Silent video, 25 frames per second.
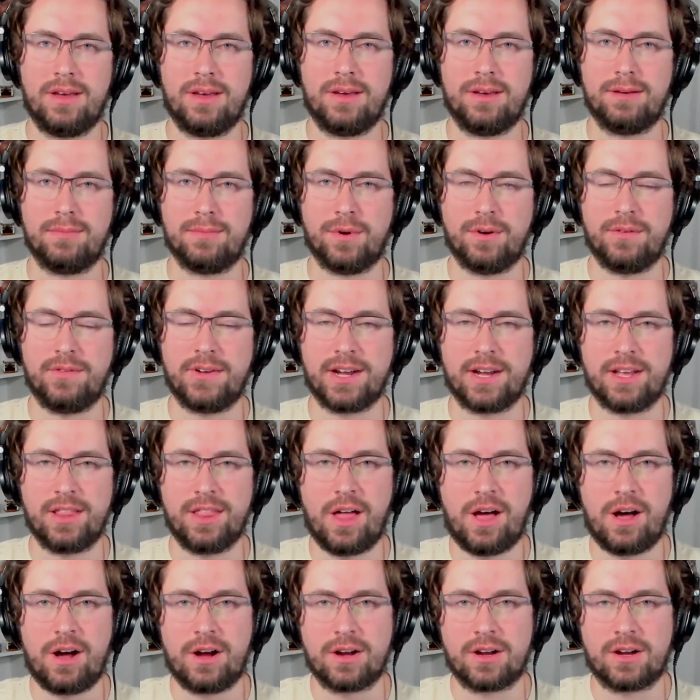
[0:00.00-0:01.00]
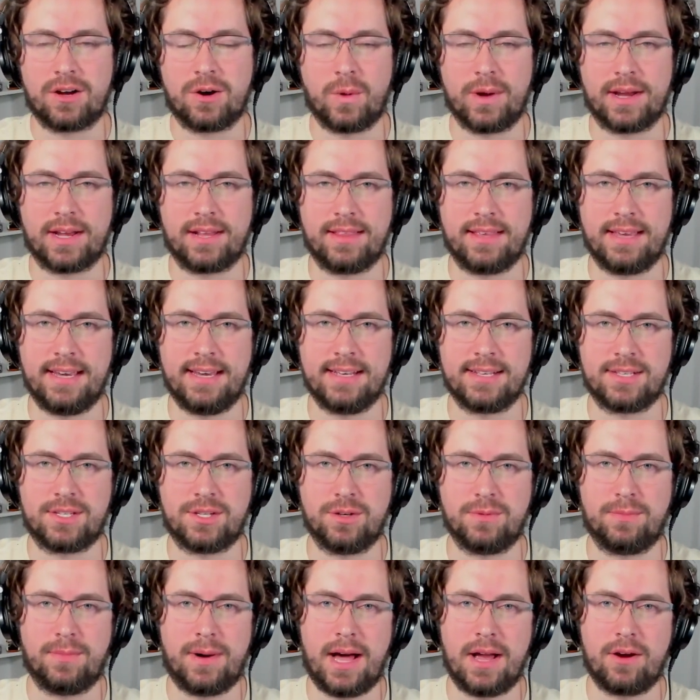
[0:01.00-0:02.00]
Moving along quickly
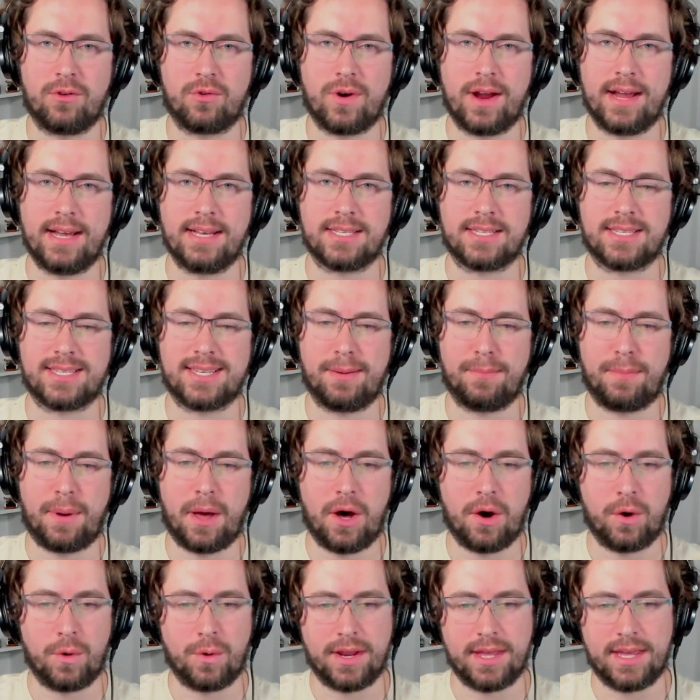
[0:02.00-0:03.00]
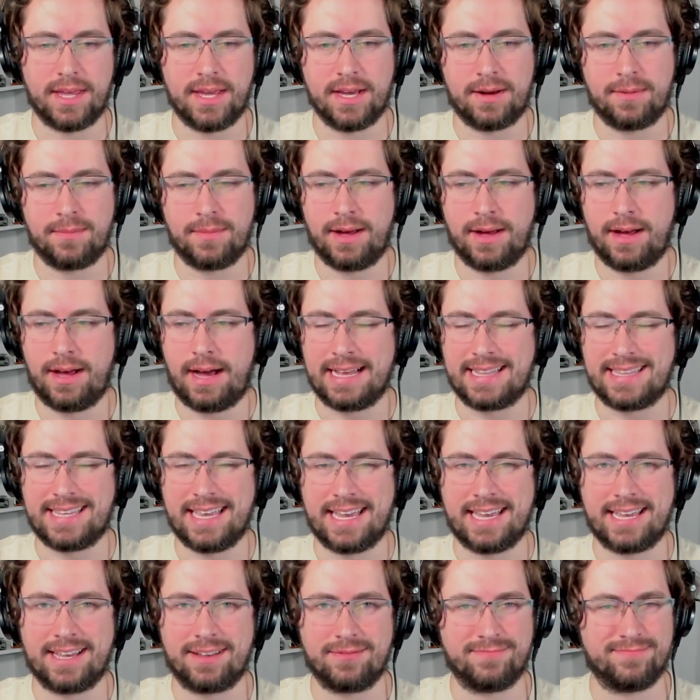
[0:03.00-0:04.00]
to my race podium, I
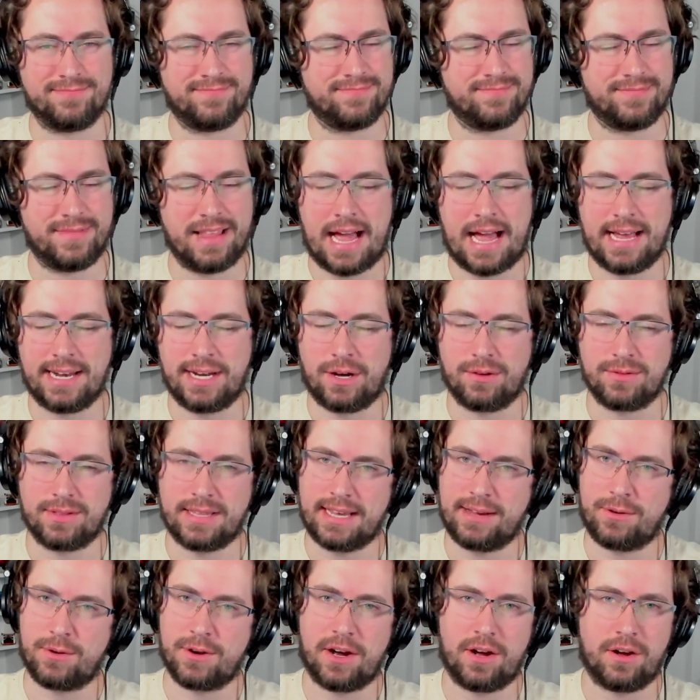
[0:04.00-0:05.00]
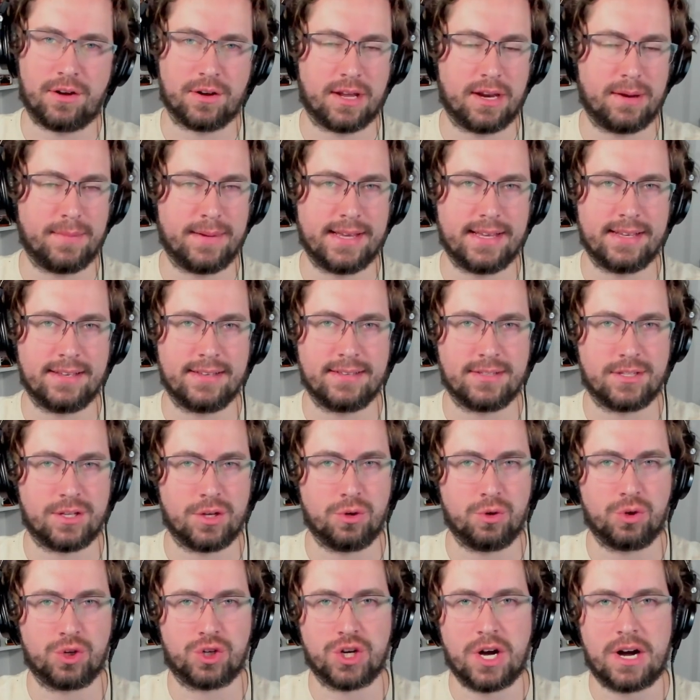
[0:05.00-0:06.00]
don't think we're all going to be
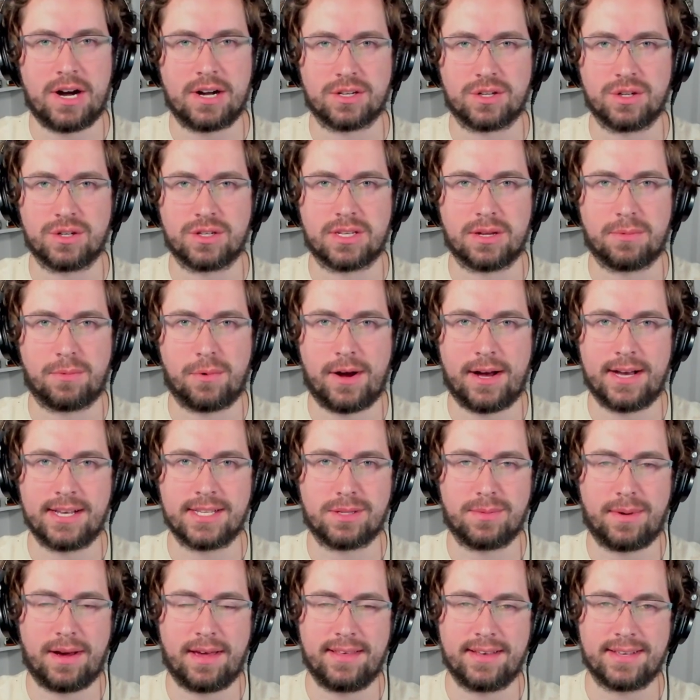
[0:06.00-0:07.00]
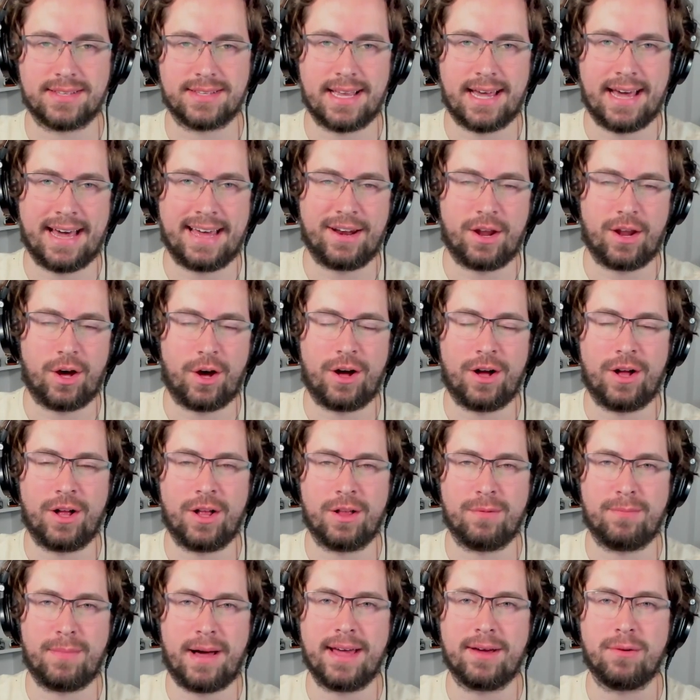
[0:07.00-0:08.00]
too shocked or surprised by this at
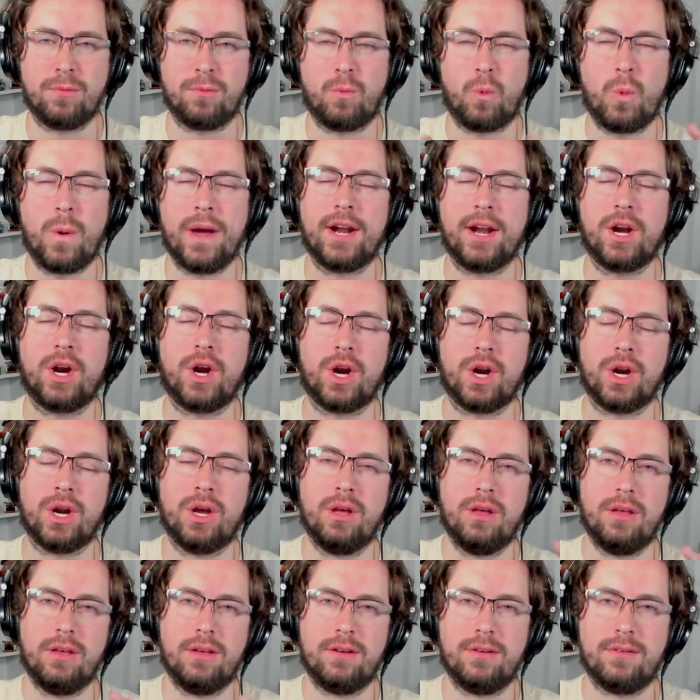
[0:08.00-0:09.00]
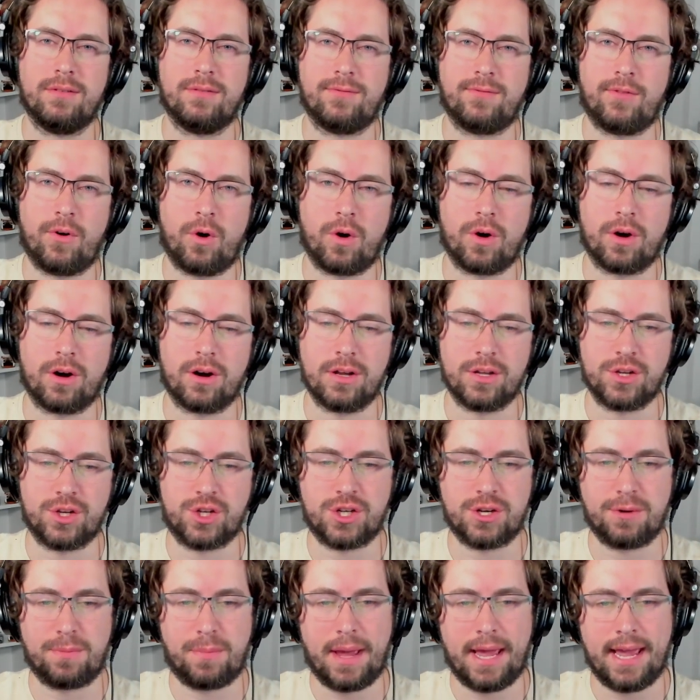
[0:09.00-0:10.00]
all. My winner for
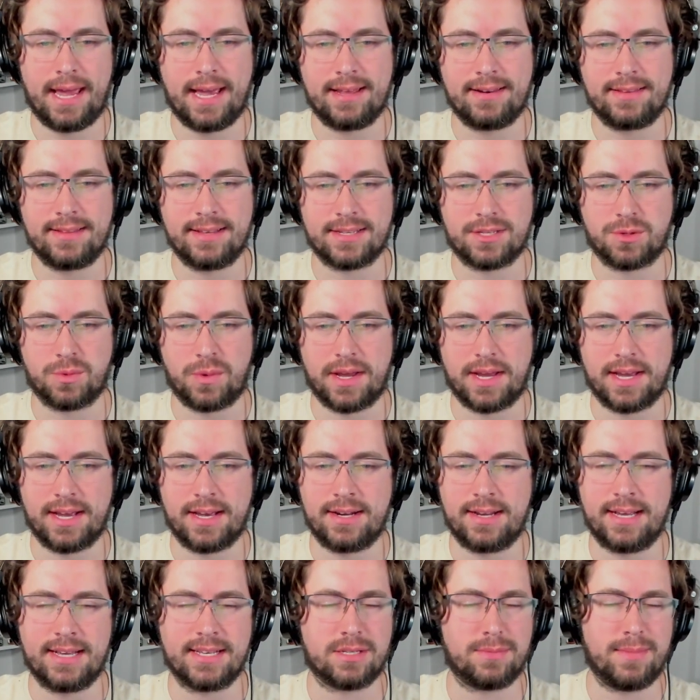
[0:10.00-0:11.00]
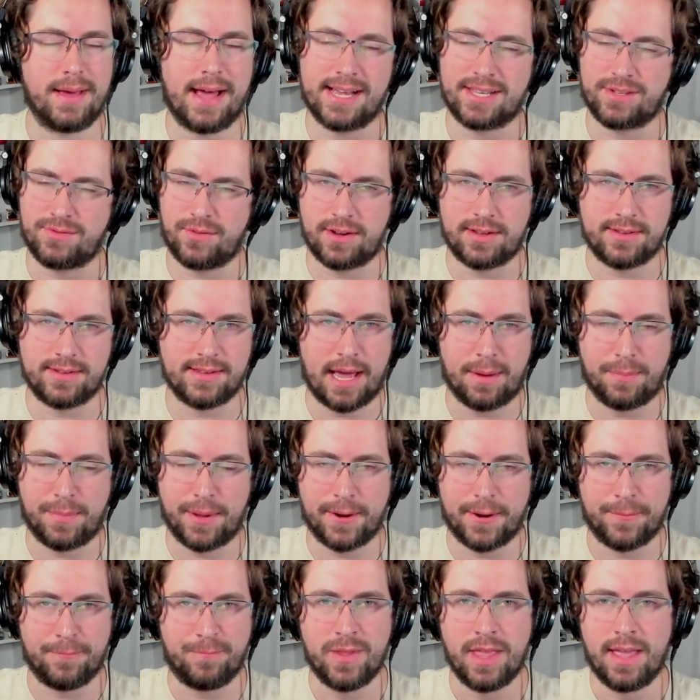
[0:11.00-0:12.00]
Japan this weekend is Max
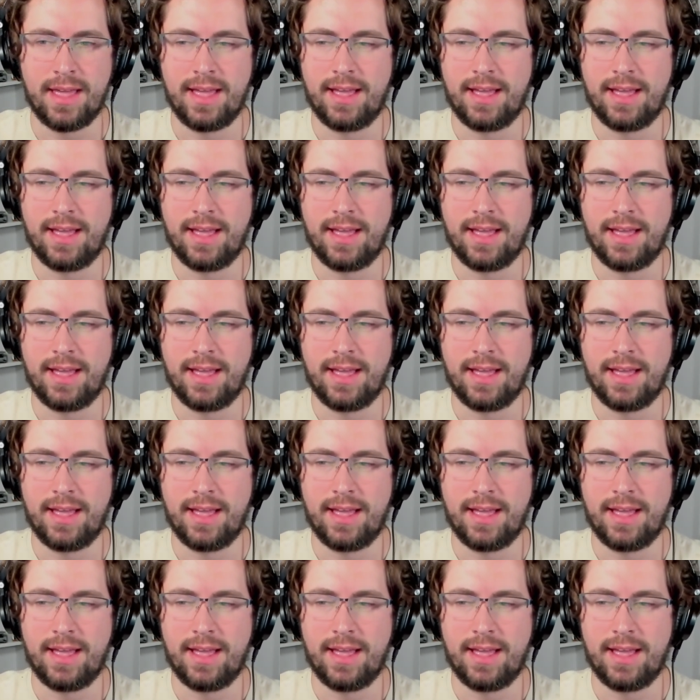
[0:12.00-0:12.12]
Verstappen.